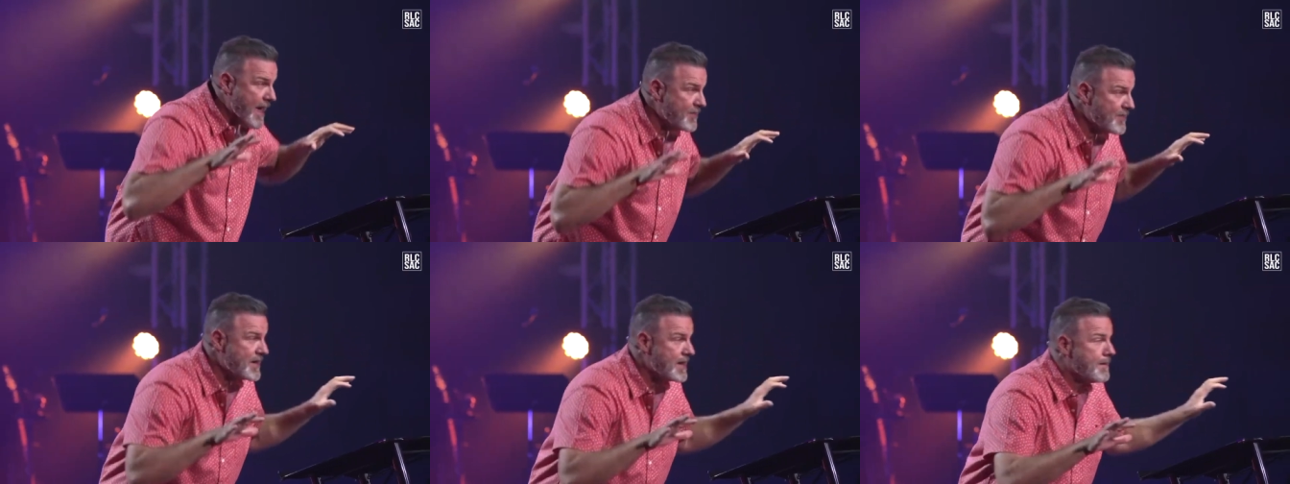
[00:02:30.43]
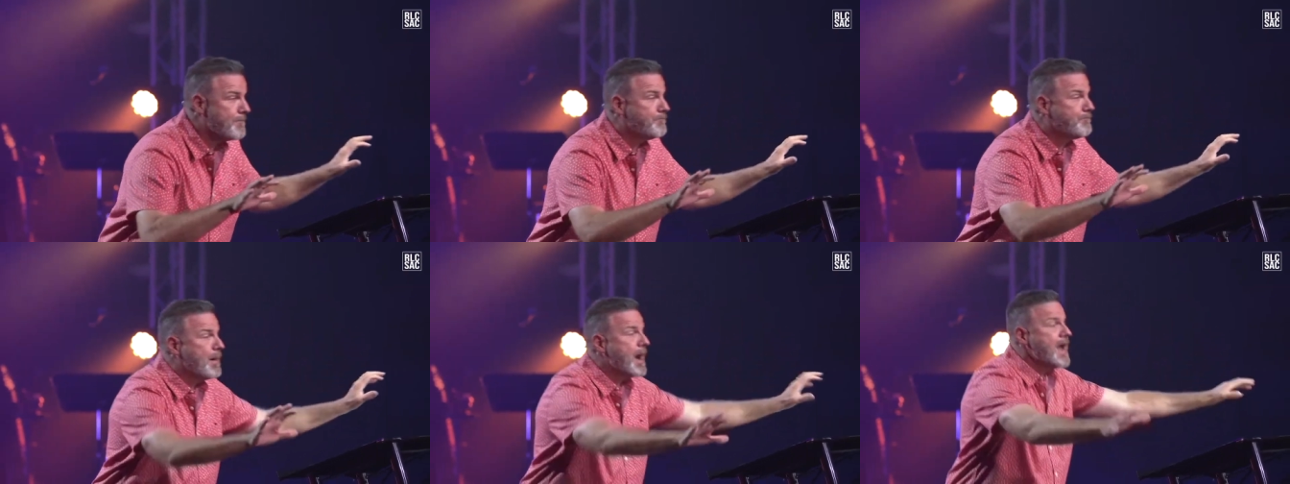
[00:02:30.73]
and
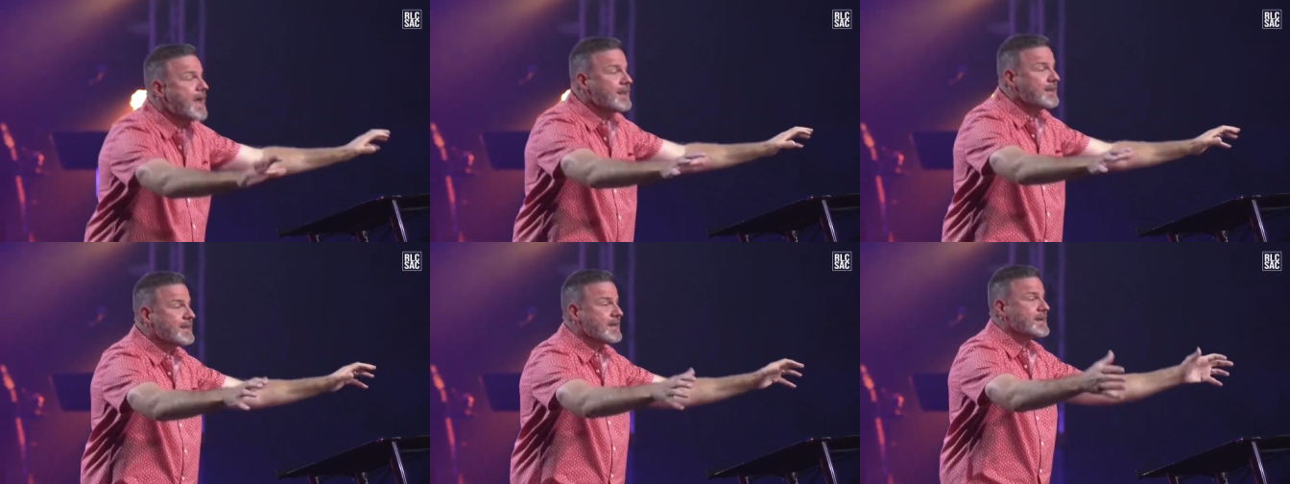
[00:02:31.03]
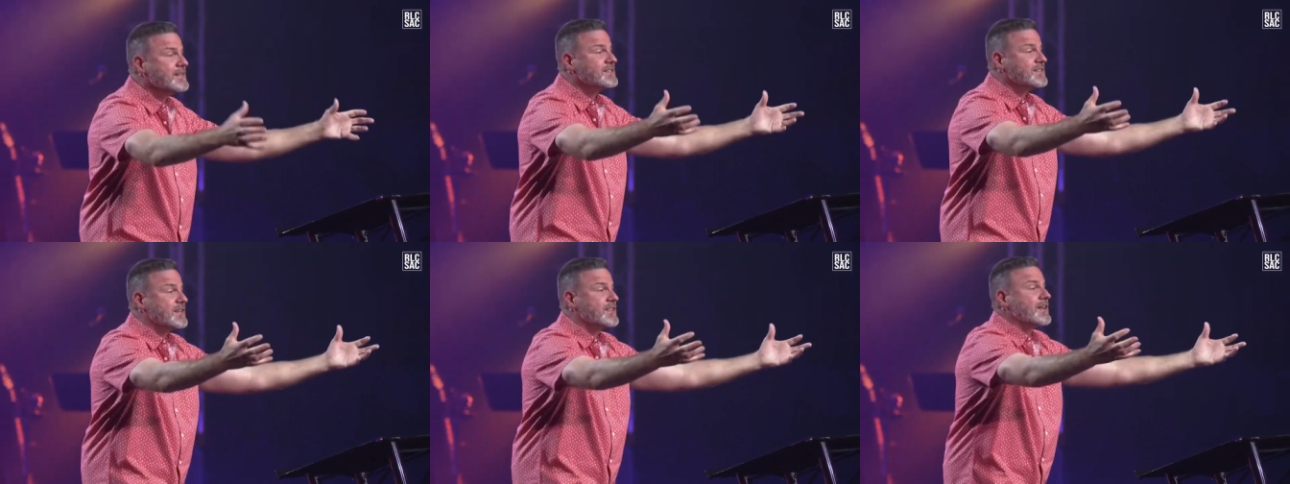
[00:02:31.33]
the
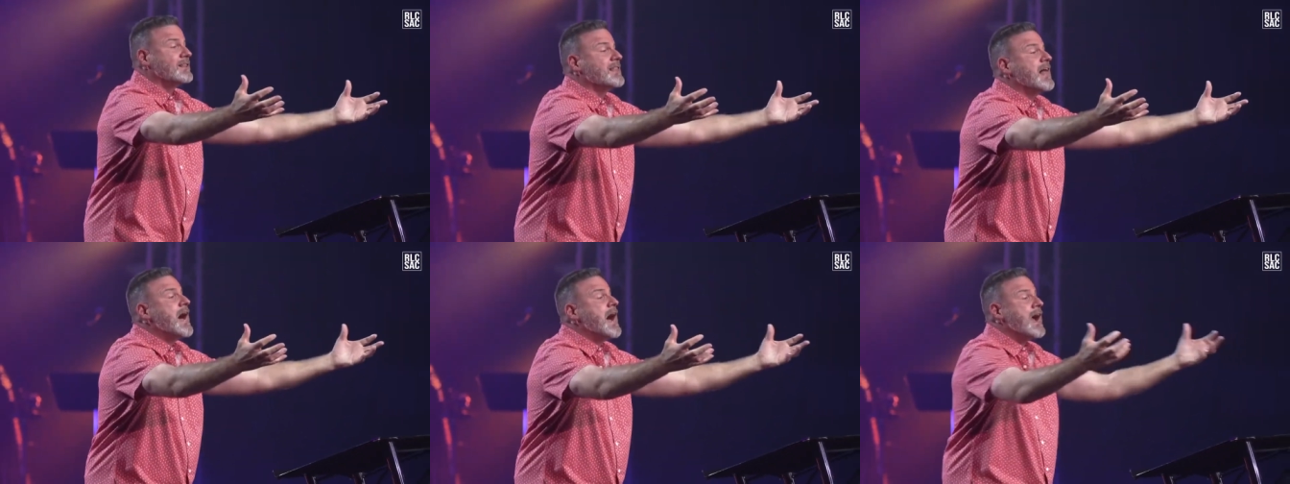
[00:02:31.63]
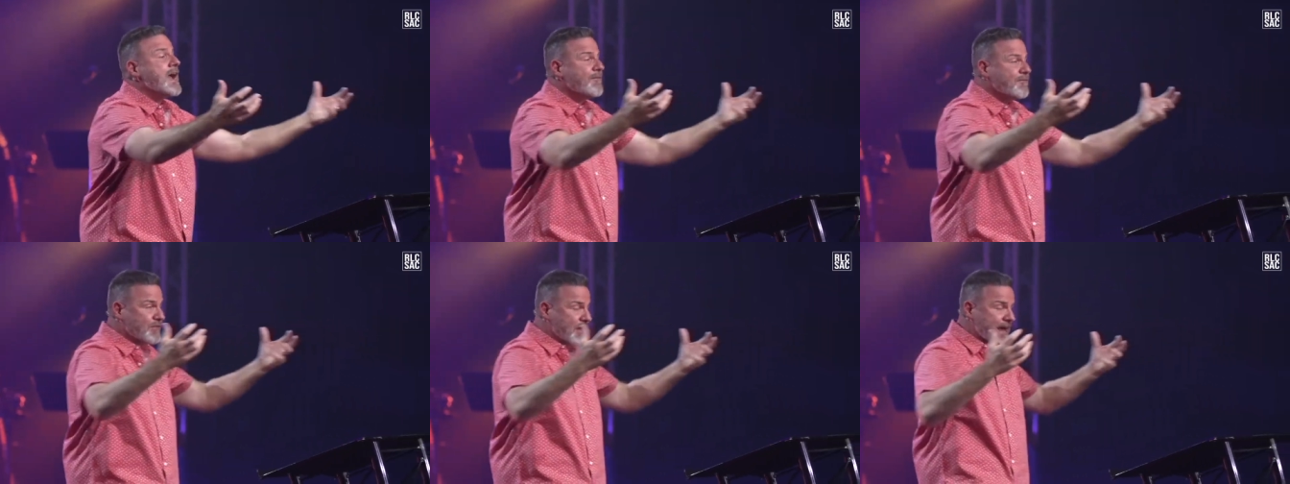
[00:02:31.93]
abundance of the
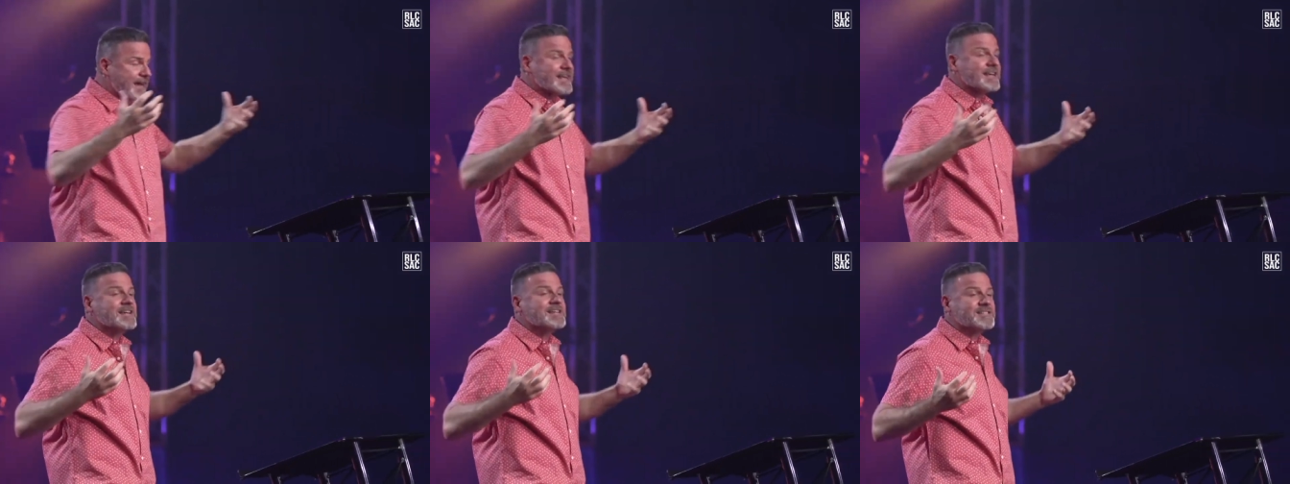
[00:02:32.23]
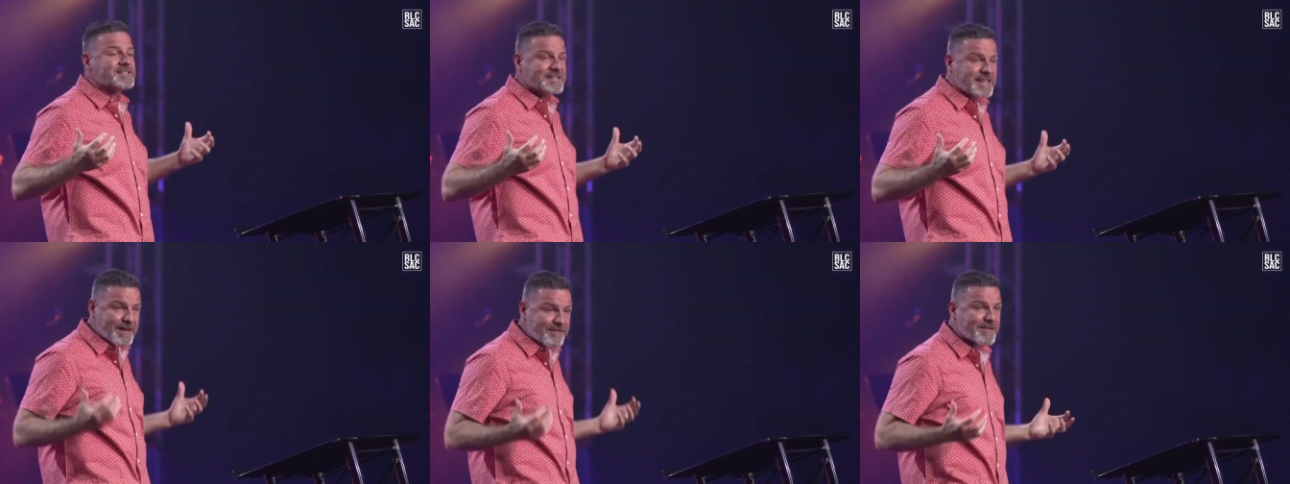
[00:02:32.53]
life that
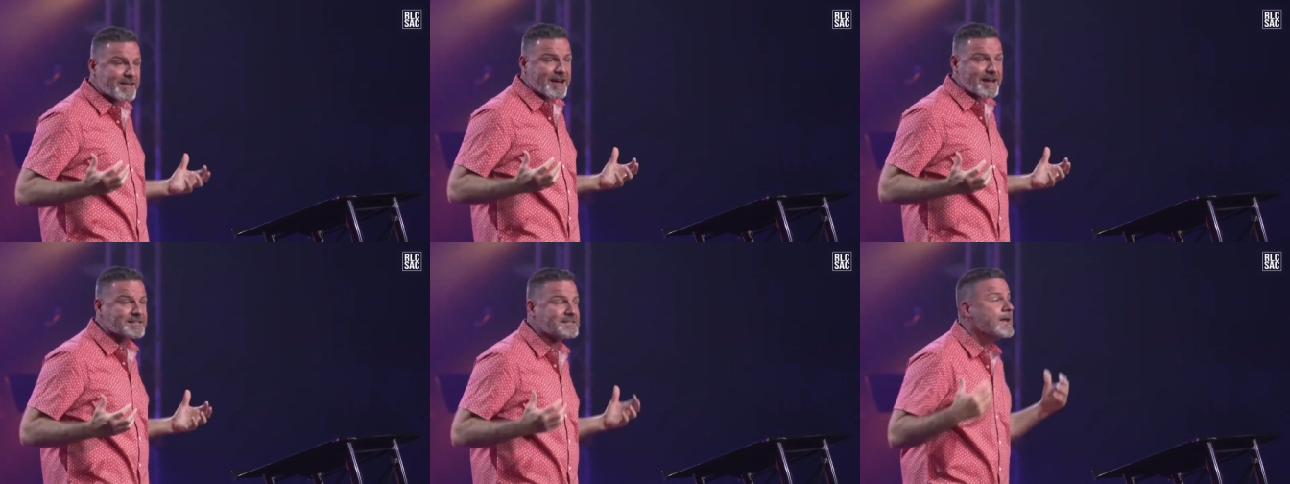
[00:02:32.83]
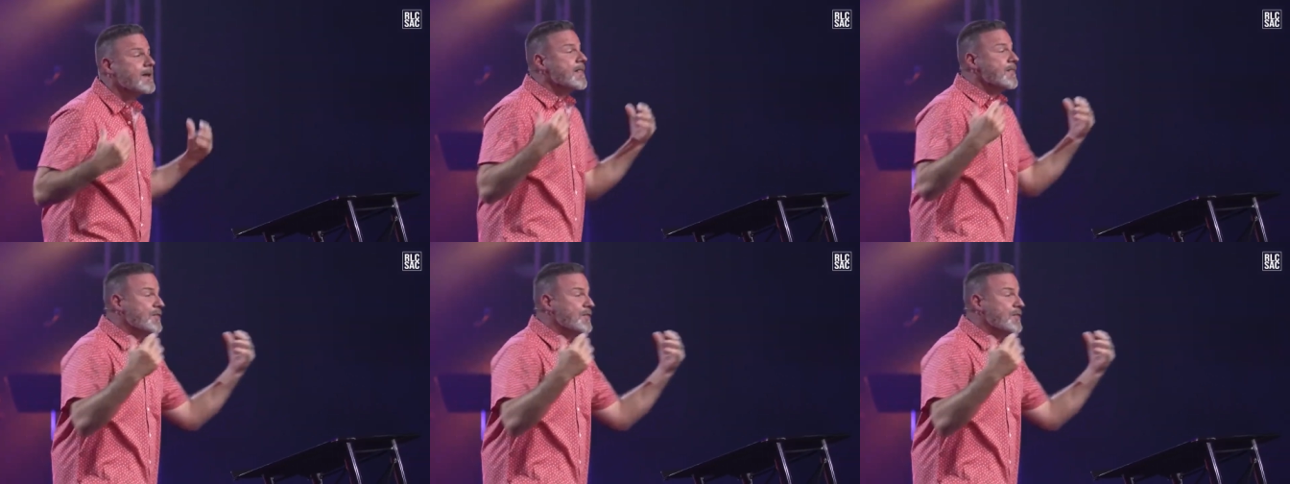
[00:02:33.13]
he's given us.